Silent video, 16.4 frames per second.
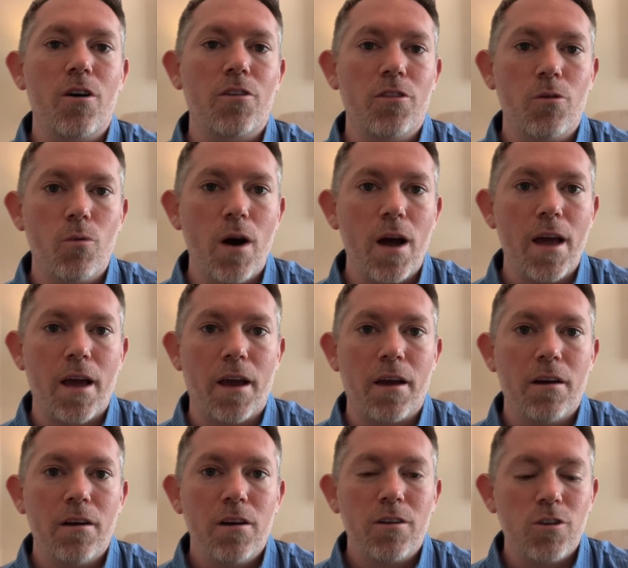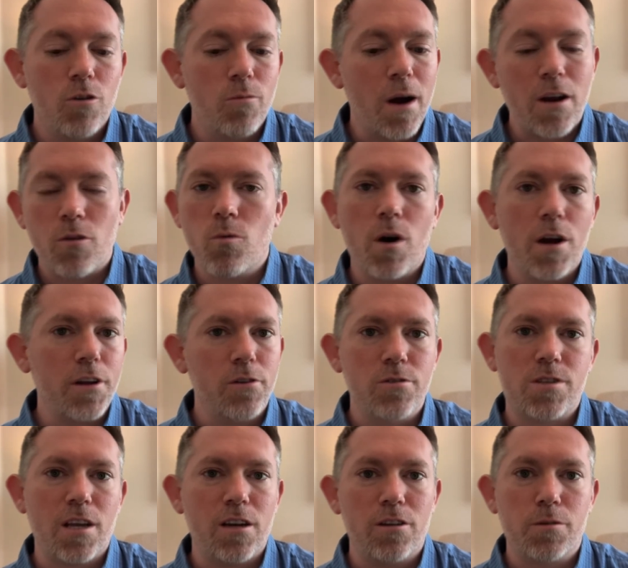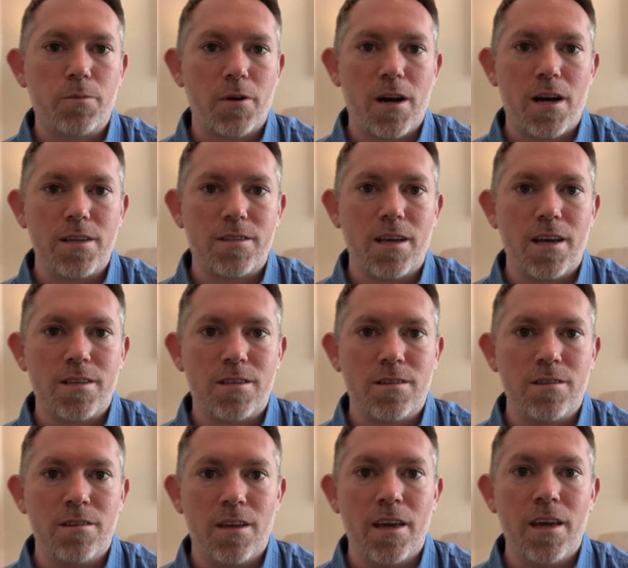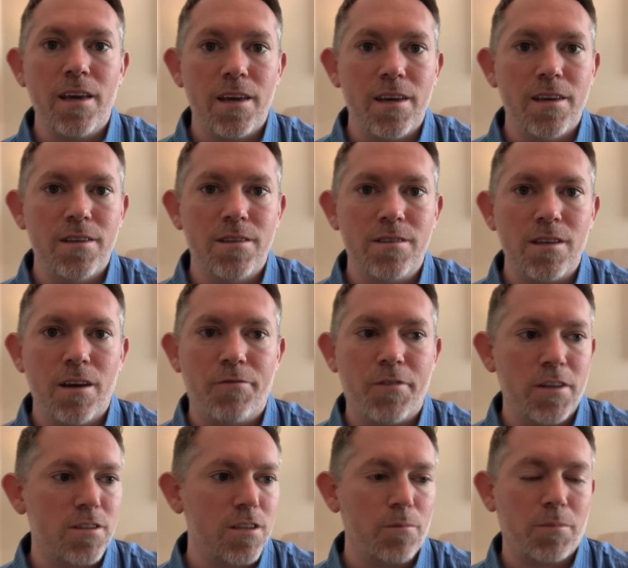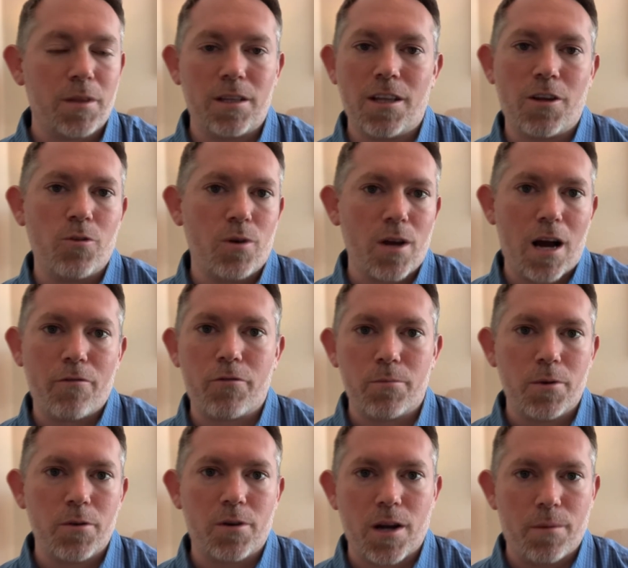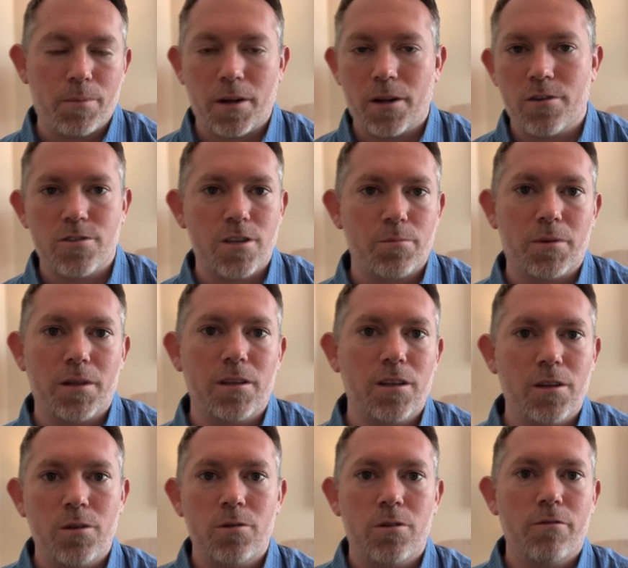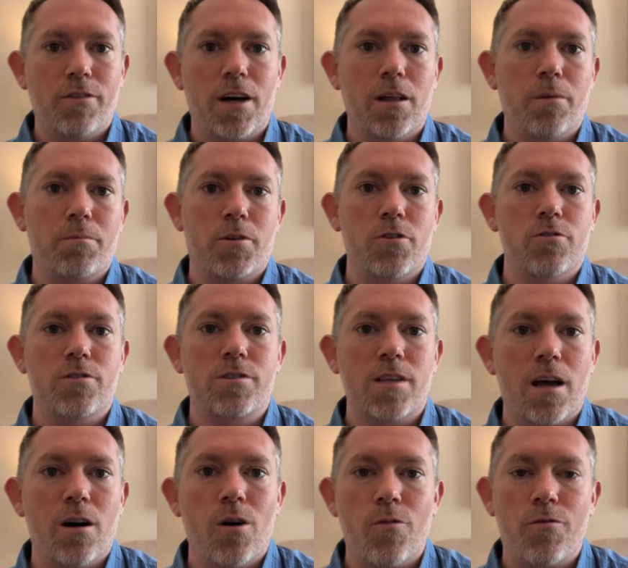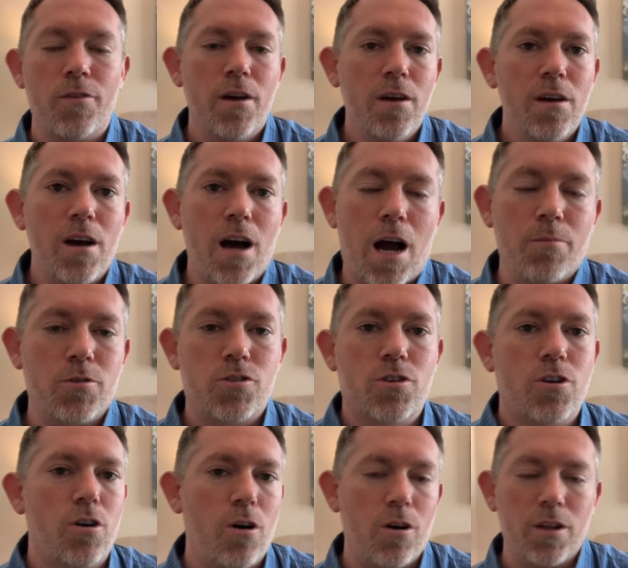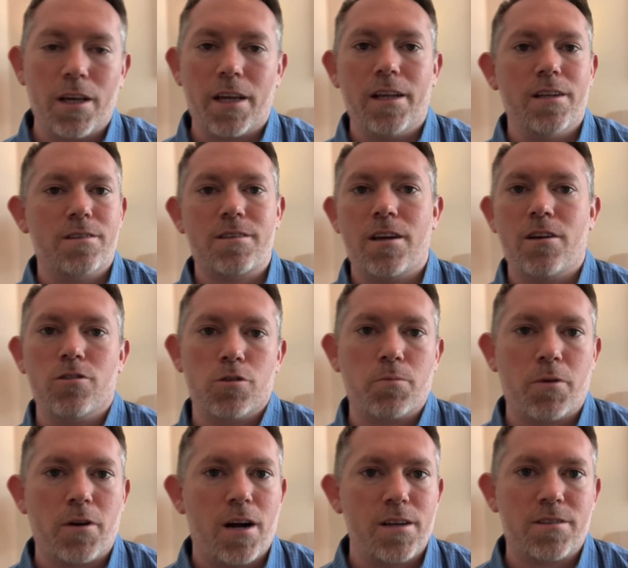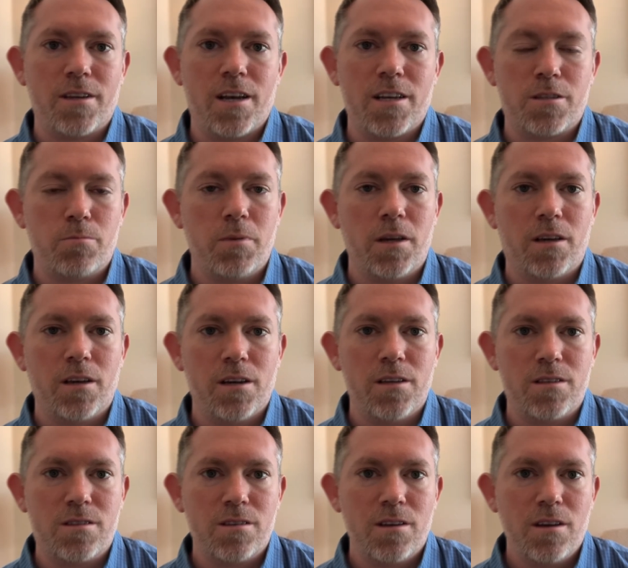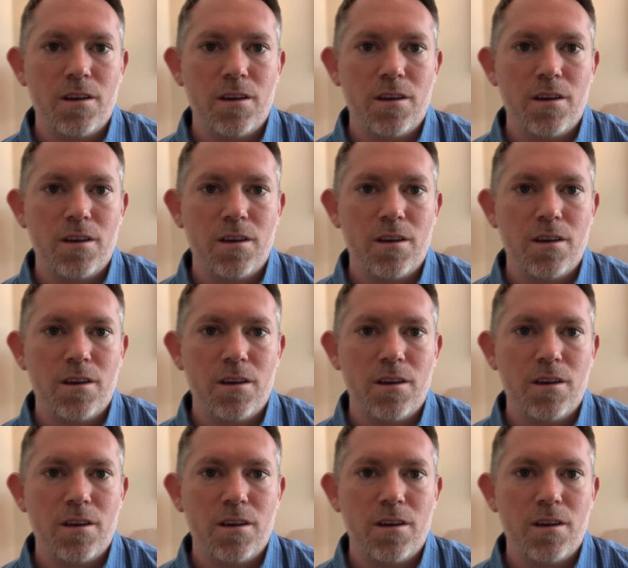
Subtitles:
the way. No matter what your sales process is, if it's something that you got from your company or something that you developed yourself, I'm just calling it a sales process because